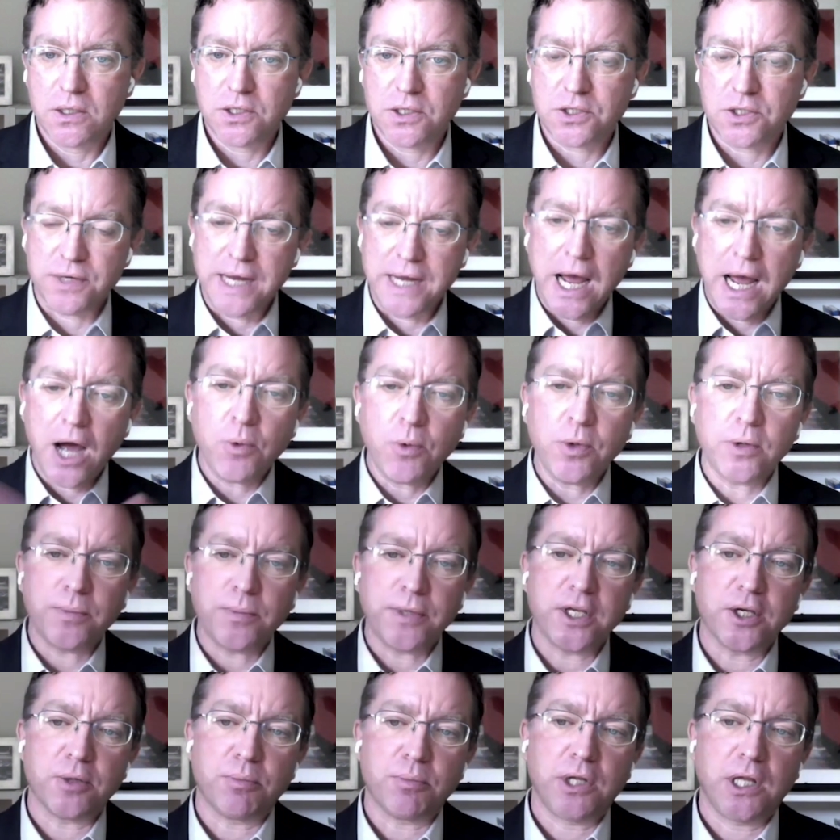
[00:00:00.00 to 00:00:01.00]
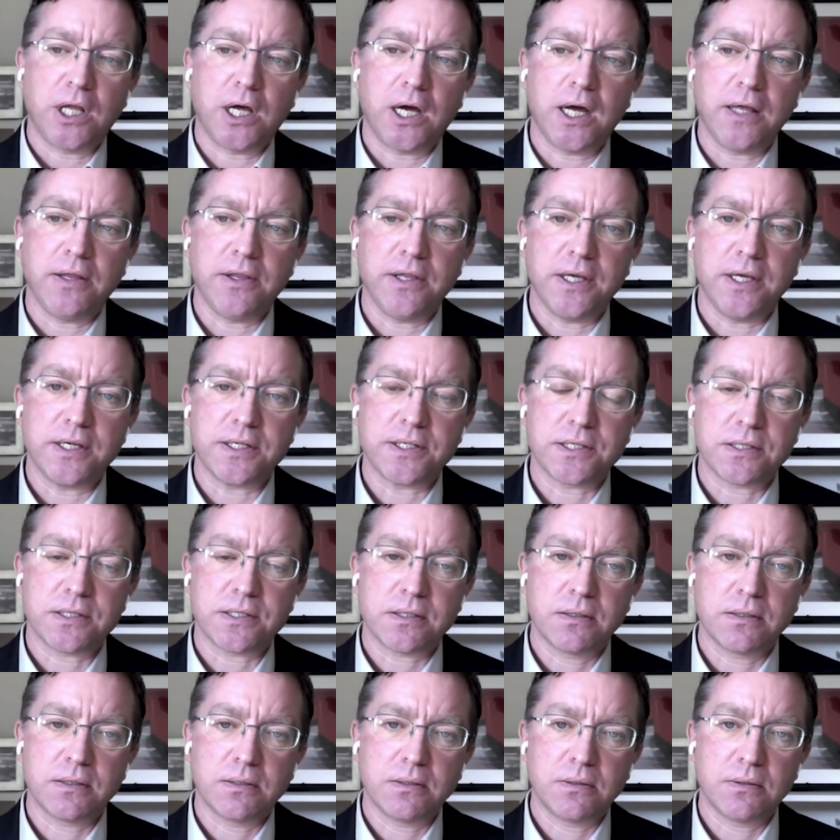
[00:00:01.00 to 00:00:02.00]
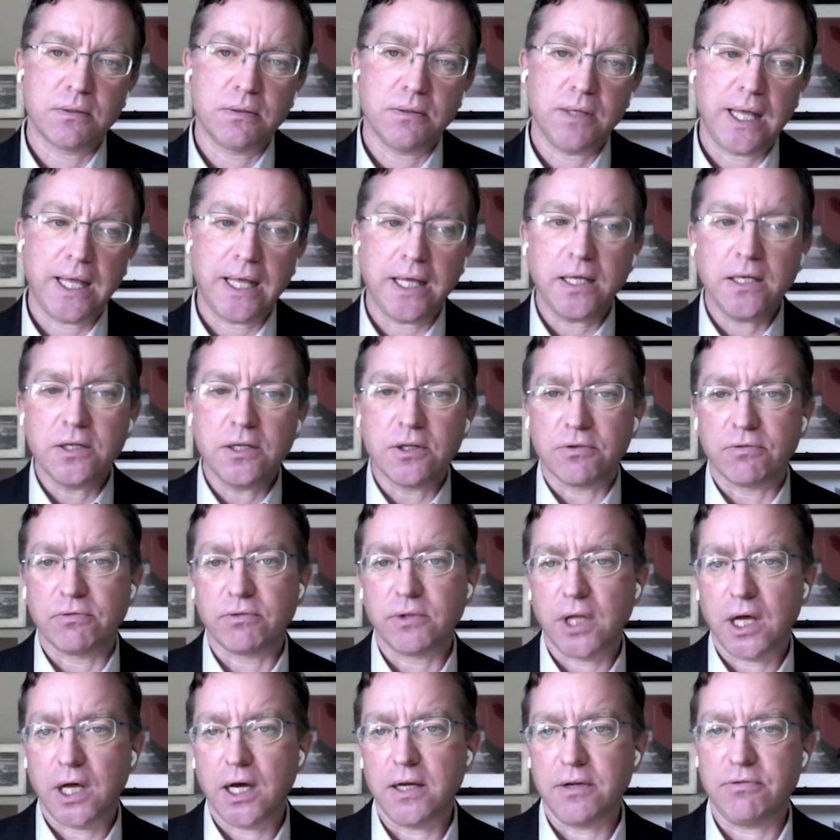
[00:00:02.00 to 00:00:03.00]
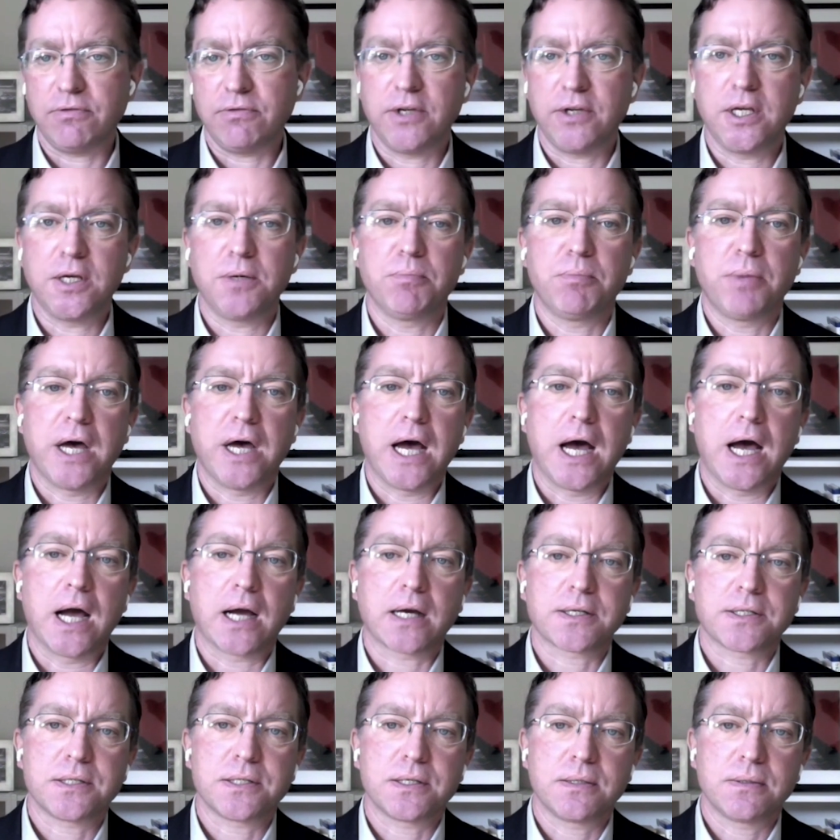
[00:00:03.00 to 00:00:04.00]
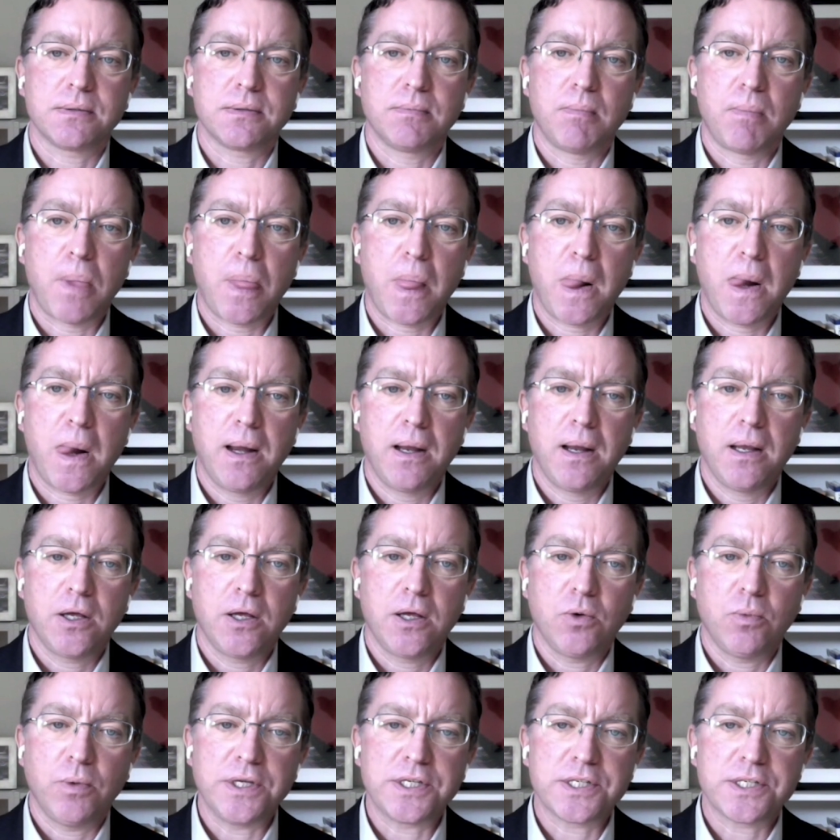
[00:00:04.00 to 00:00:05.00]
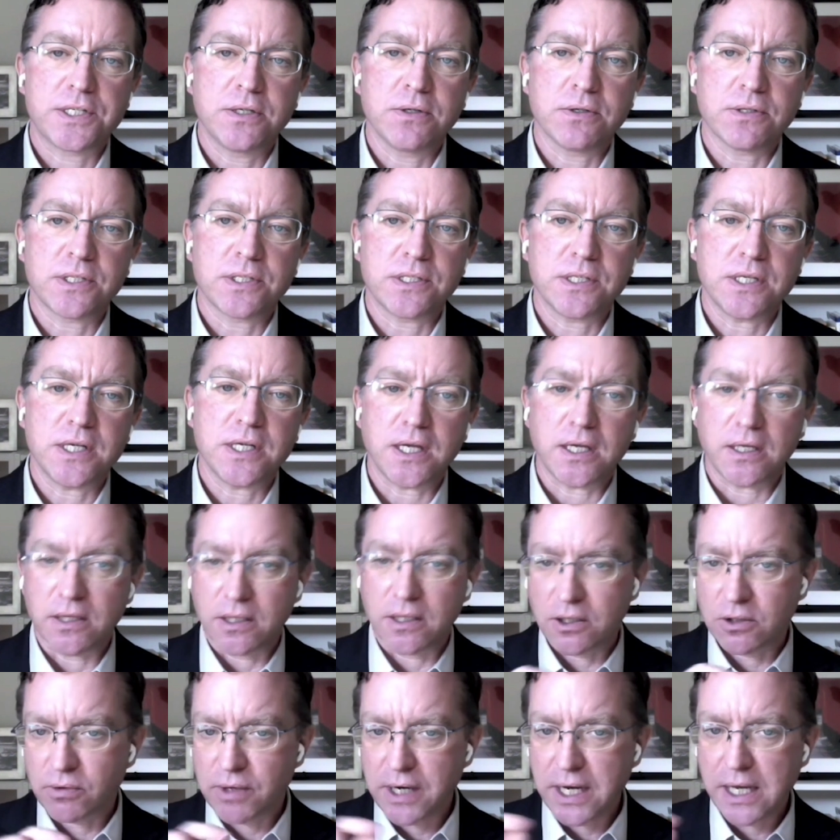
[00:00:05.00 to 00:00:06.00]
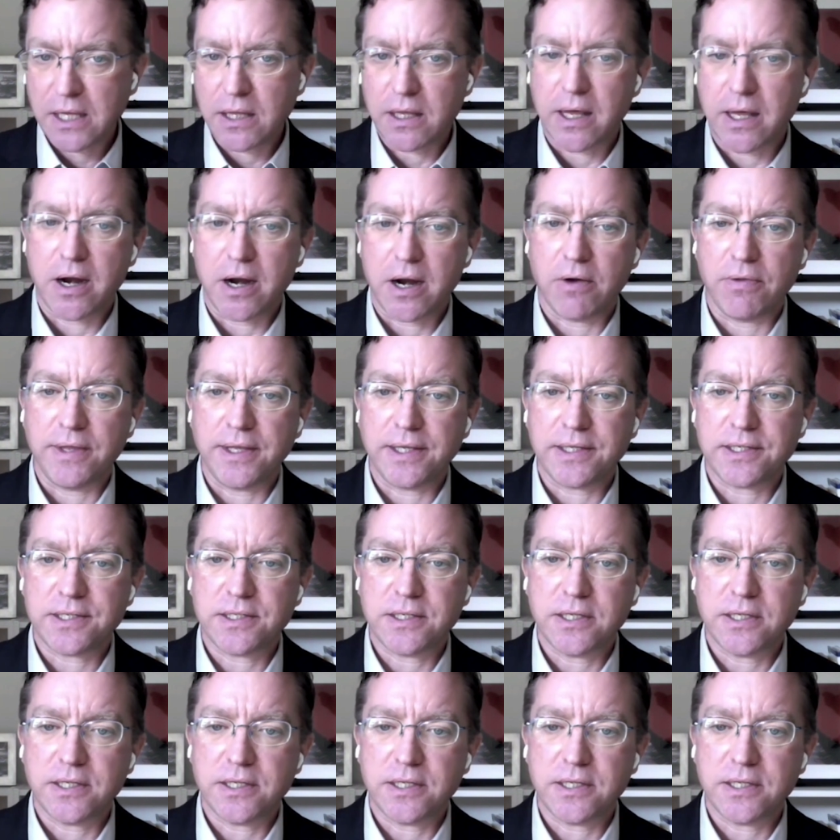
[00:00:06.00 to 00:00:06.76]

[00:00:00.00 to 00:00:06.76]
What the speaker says: So now when we apply this end of life impact, we still see in the green there that